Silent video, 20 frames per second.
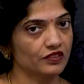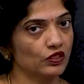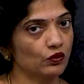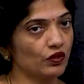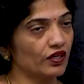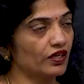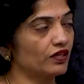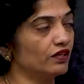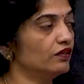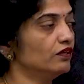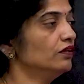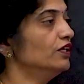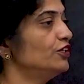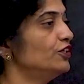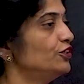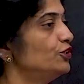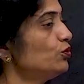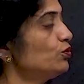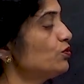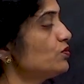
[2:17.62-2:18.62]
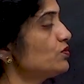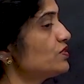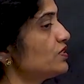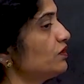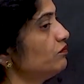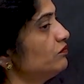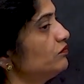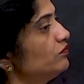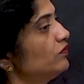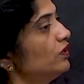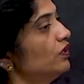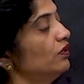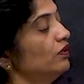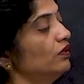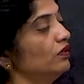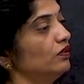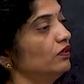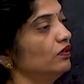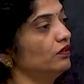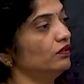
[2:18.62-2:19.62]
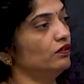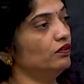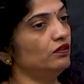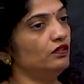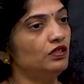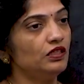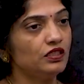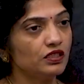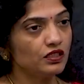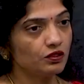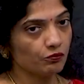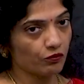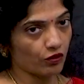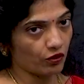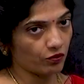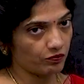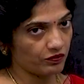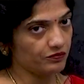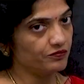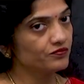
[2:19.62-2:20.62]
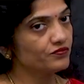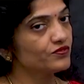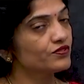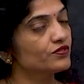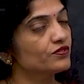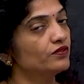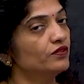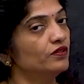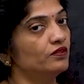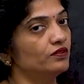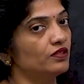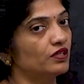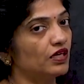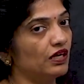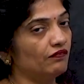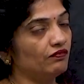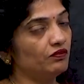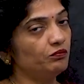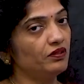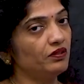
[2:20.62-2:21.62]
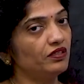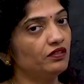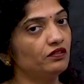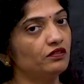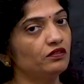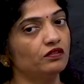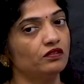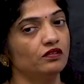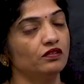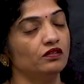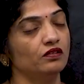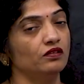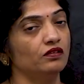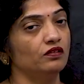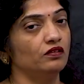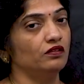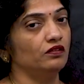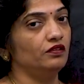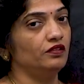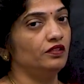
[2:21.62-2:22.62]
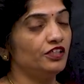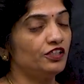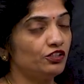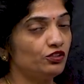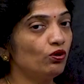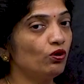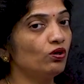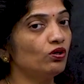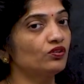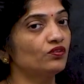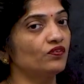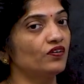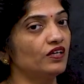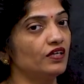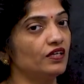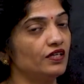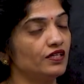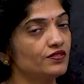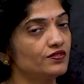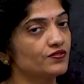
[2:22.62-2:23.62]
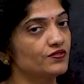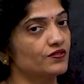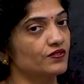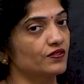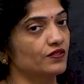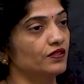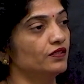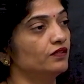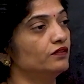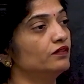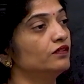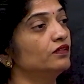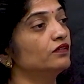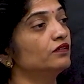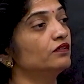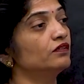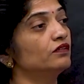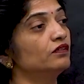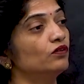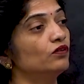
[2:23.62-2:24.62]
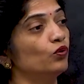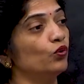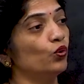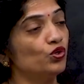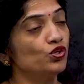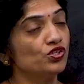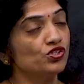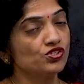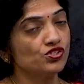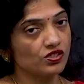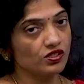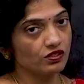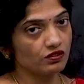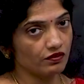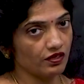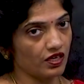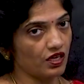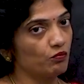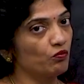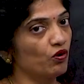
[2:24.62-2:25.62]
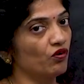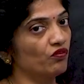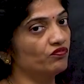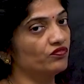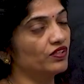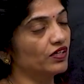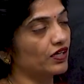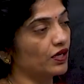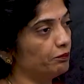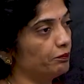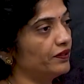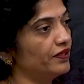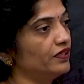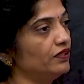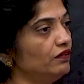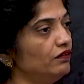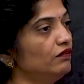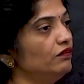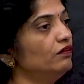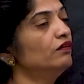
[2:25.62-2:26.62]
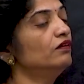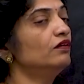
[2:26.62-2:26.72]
Okay, due to some legal problems, the government did not release the original name of the company.